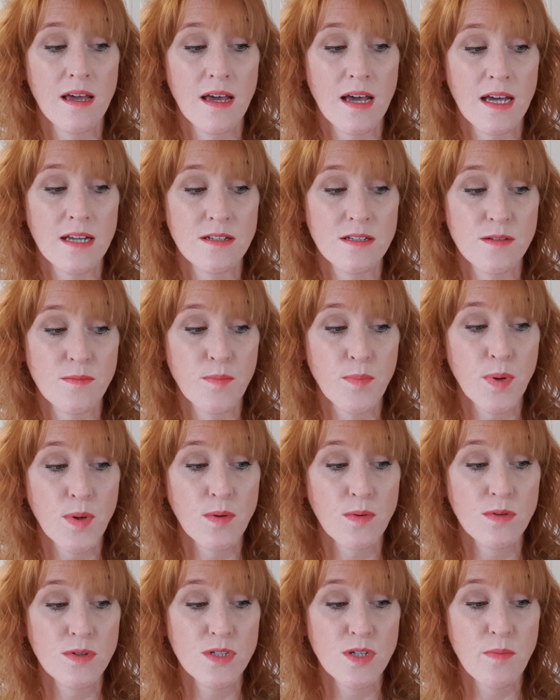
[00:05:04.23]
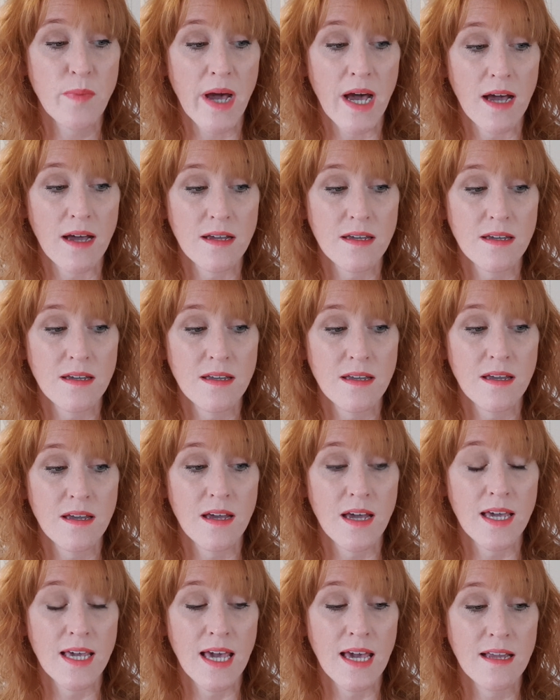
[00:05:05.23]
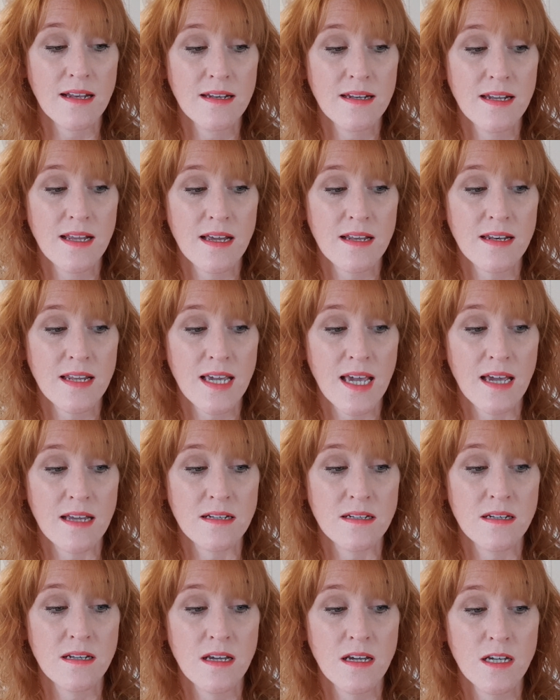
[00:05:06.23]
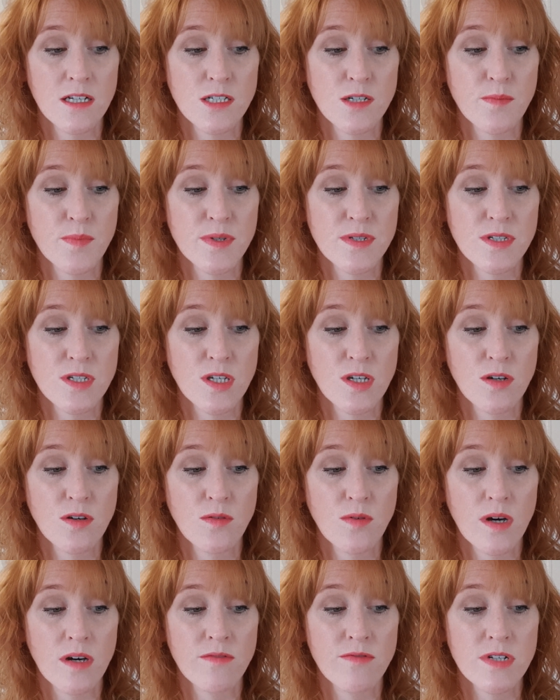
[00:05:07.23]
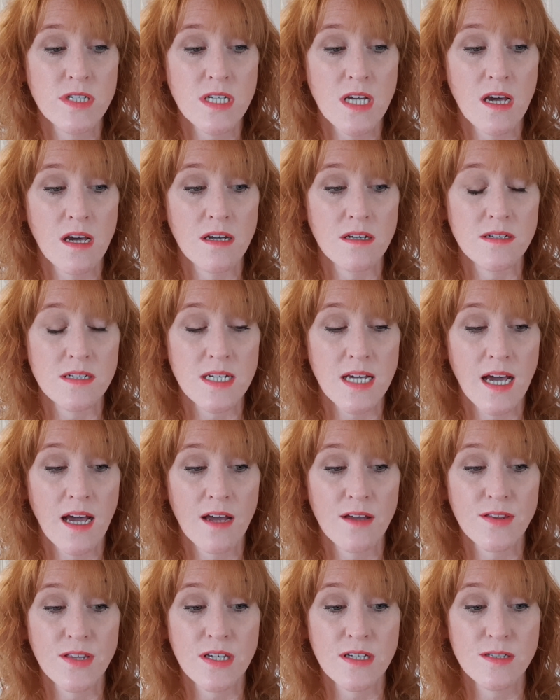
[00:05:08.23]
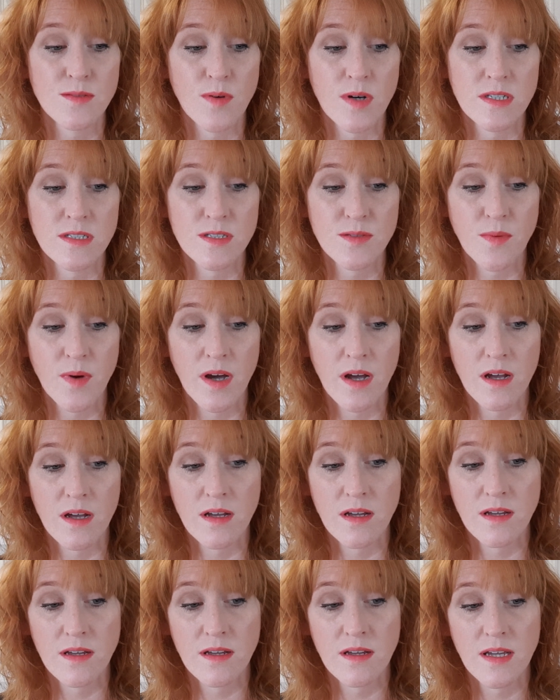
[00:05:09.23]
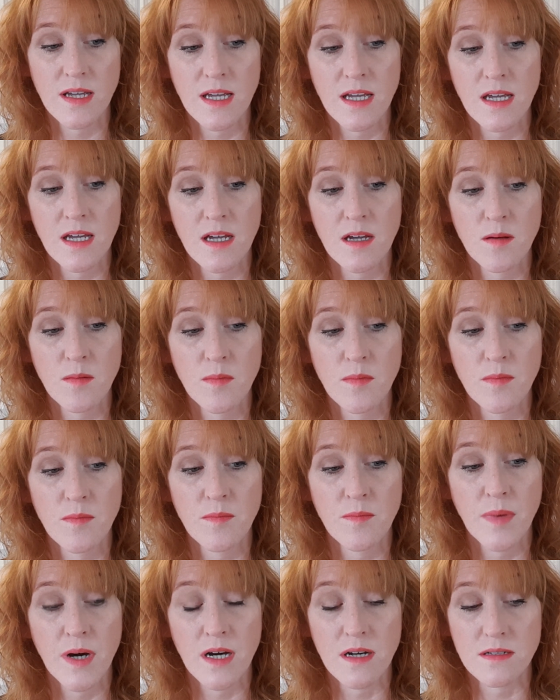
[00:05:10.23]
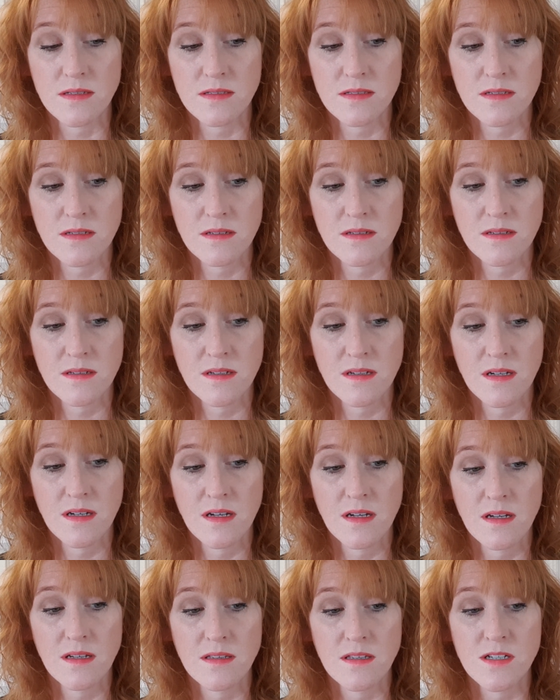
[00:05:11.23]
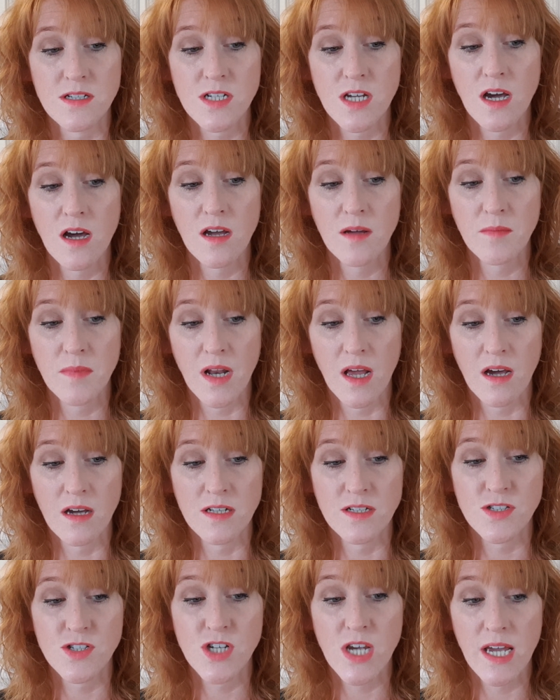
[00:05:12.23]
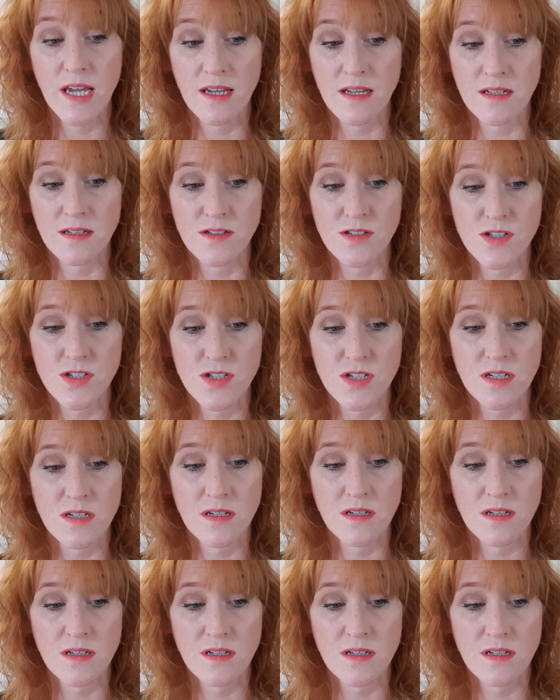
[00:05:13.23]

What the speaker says: and pulls you back again and again to pursue a return to how things once were. But the timeline changed,